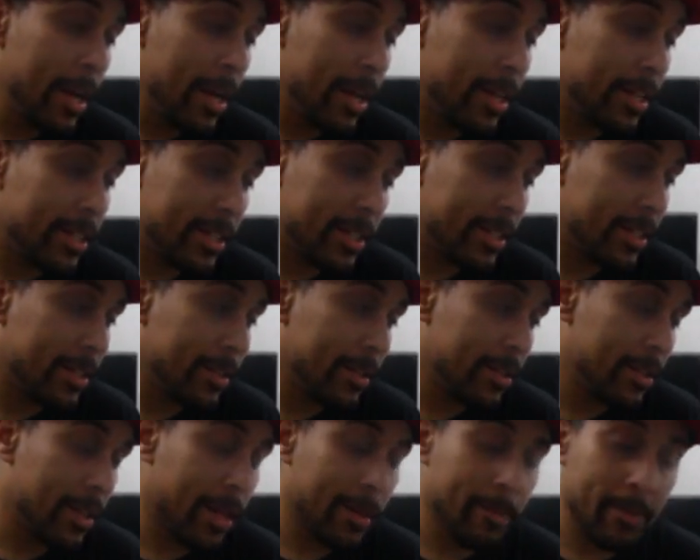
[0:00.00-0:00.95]
it's
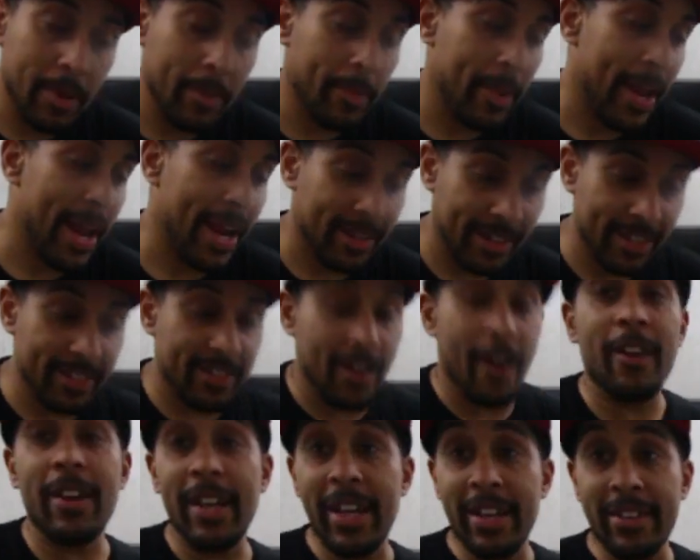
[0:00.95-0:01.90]
not book bag. This
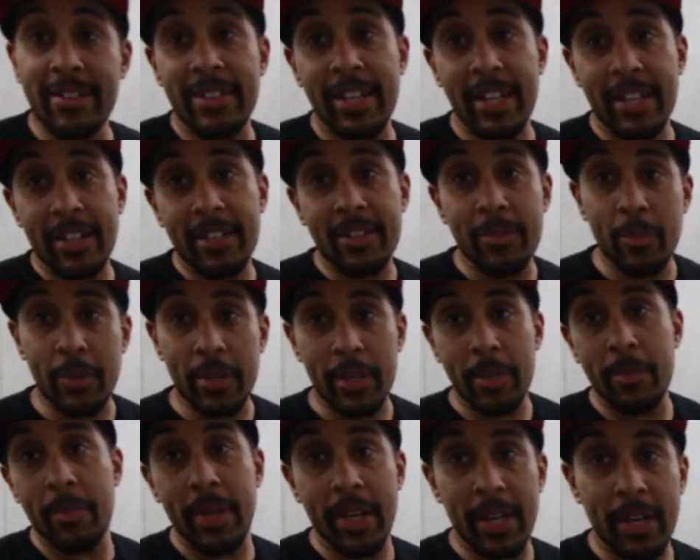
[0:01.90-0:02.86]
arcade stick is
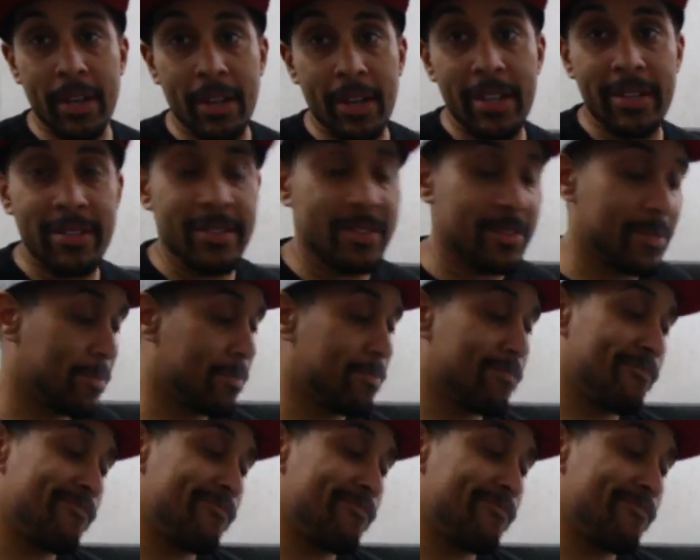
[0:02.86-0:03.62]
pretty big. It's